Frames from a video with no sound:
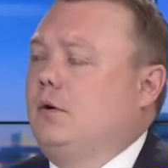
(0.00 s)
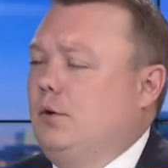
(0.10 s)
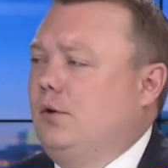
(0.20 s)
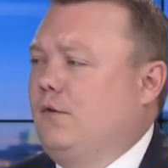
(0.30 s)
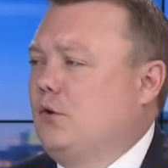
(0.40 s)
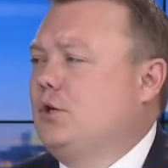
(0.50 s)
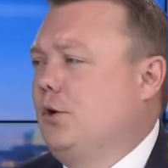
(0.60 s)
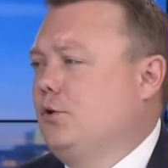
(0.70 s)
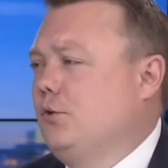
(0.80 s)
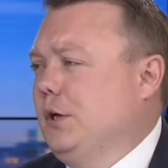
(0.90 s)
the first thing
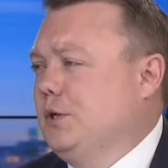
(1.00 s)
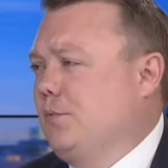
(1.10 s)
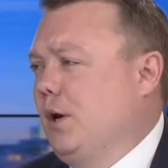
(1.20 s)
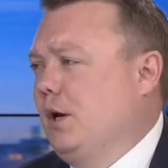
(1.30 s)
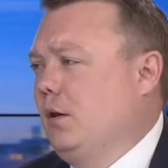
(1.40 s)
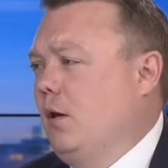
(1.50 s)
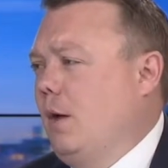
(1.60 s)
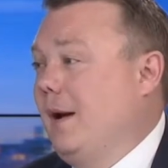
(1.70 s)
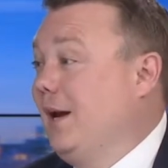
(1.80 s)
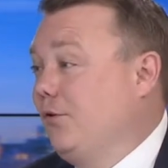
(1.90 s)
you're doing is breaking the
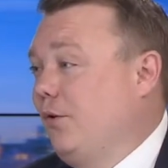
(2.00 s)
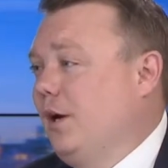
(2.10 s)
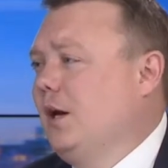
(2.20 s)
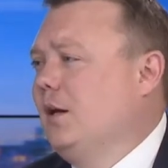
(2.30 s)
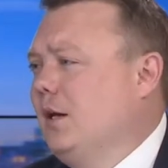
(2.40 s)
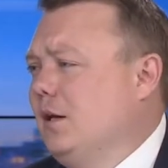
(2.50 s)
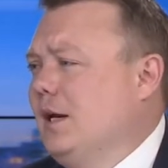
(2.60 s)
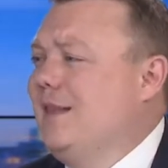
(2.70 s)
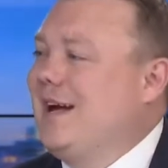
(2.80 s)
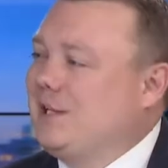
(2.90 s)
law by entering
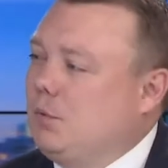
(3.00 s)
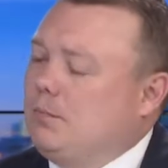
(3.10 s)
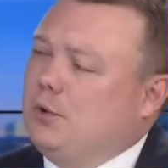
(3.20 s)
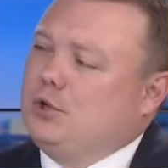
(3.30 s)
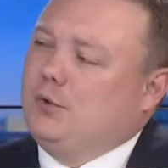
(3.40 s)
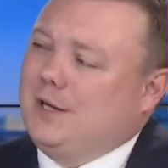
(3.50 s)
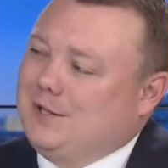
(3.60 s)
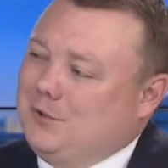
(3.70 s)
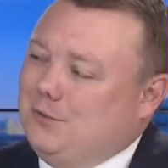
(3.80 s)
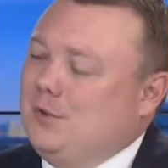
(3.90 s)
illegally, and that's what puts you
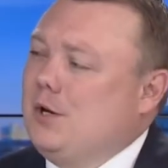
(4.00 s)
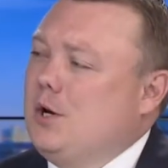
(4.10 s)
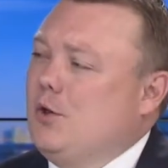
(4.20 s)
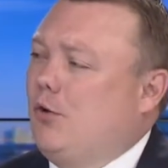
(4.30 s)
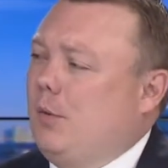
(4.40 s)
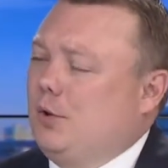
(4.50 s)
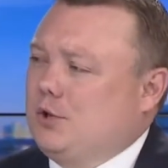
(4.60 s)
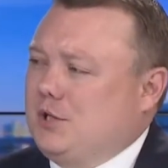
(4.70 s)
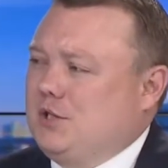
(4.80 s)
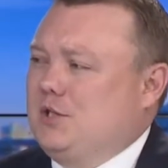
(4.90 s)
into the criminal
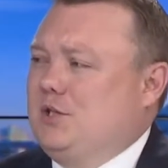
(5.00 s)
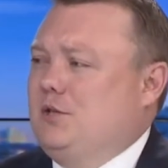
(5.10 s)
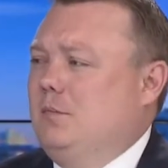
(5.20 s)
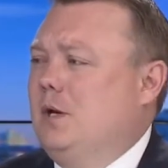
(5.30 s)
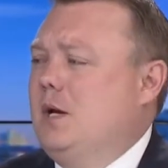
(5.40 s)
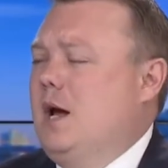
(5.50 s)
justice system.